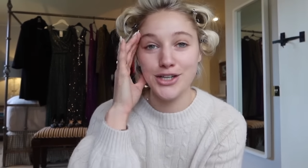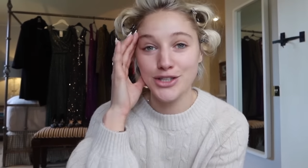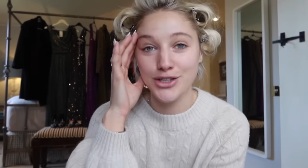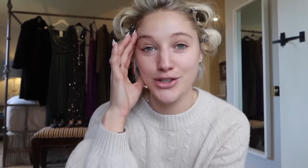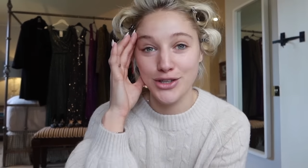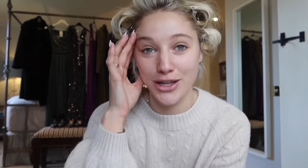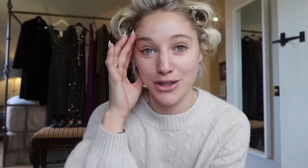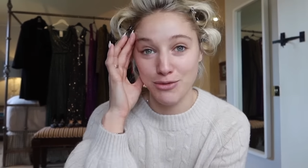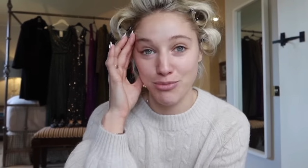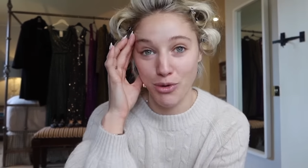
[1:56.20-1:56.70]
you
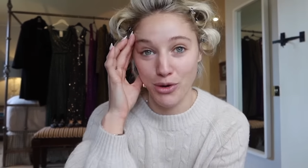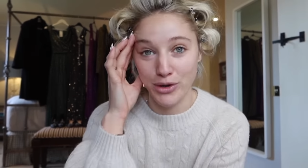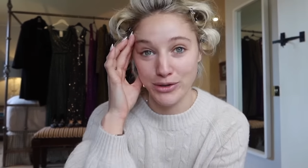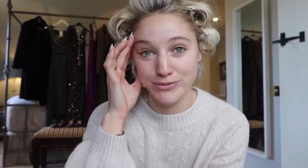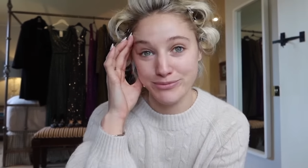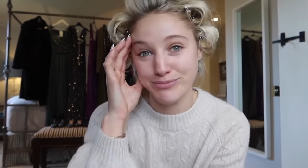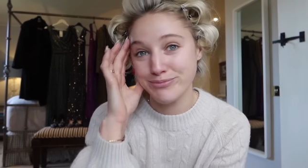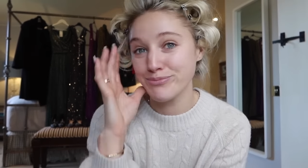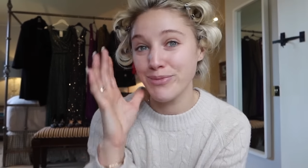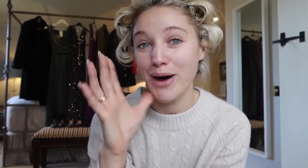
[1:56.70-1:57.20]
get the point,
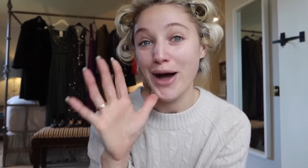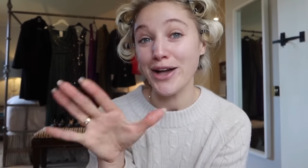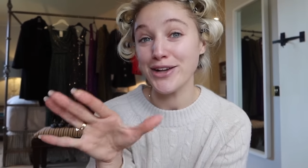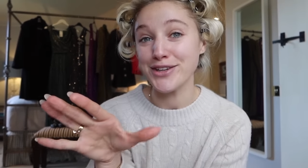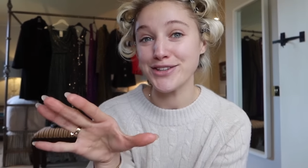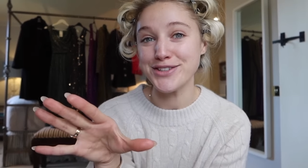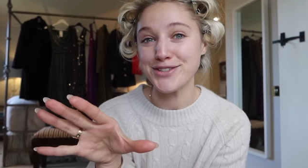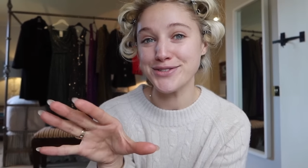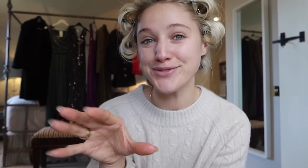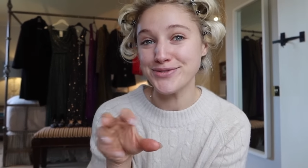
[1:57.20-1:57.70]

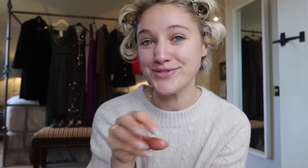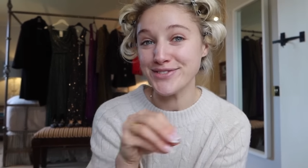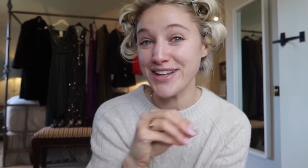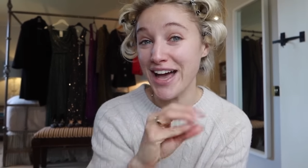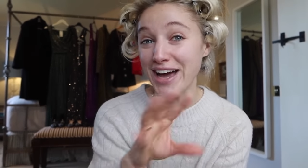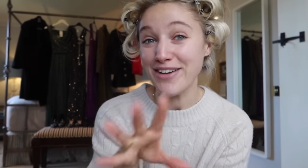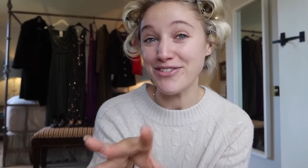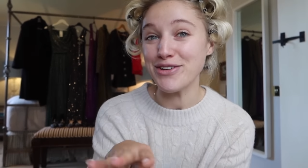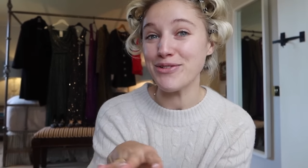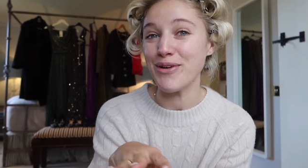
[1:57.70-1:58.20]
piles
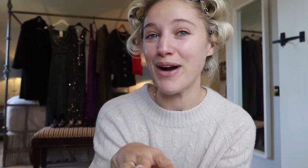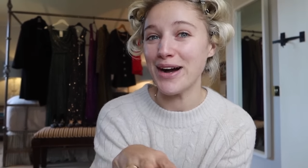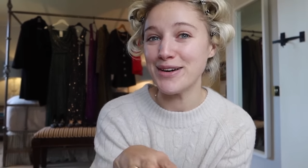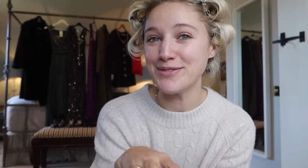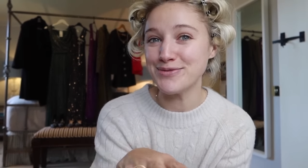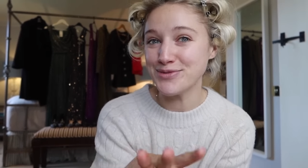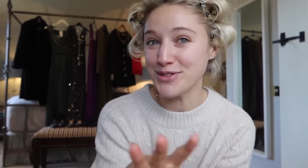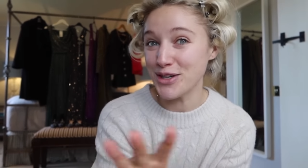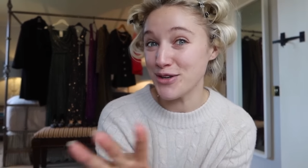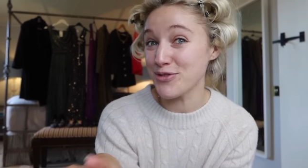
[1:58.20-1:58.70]
everywhere
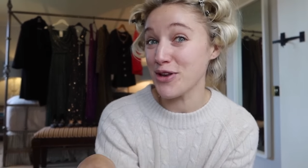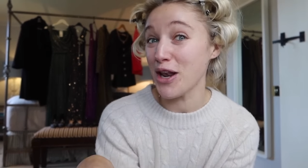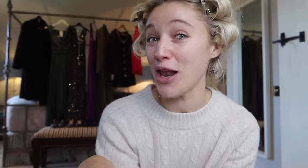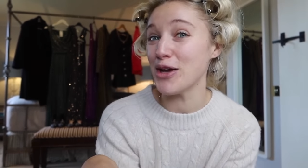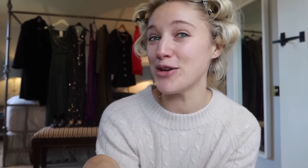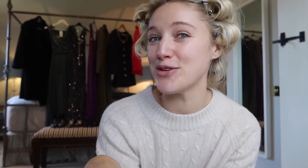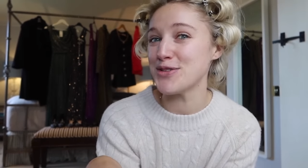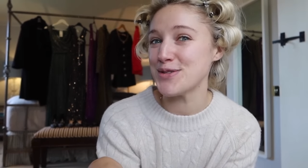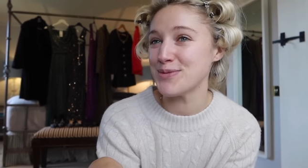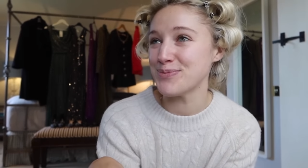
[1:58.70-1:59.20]
of
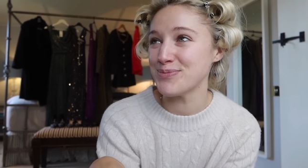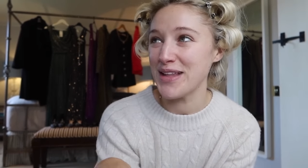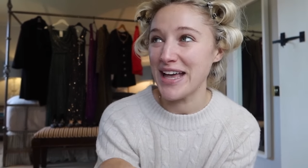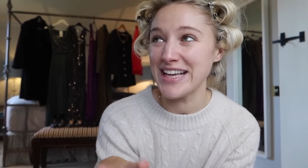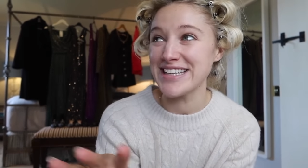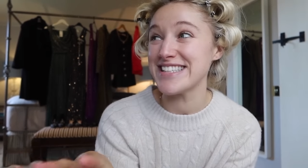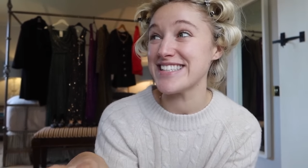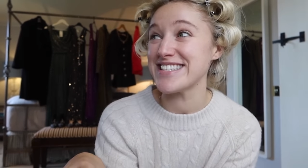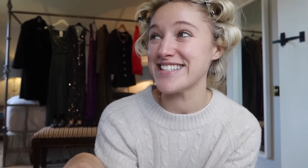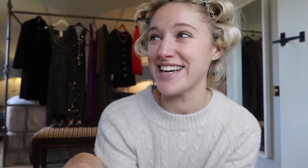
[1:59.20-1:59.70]
clothes
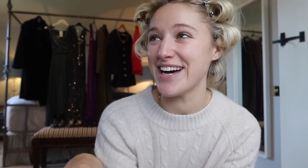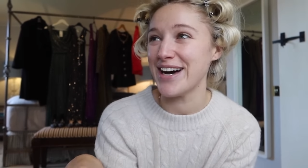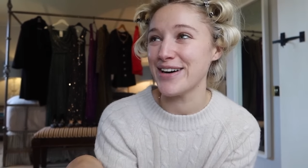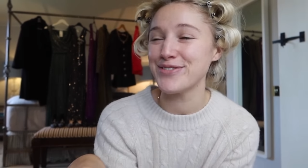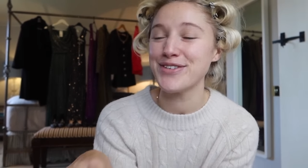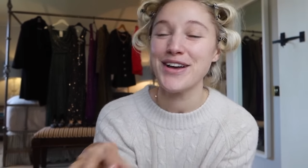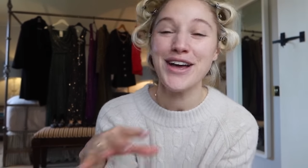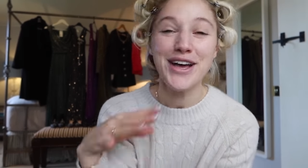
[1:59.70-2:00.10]
and stuff.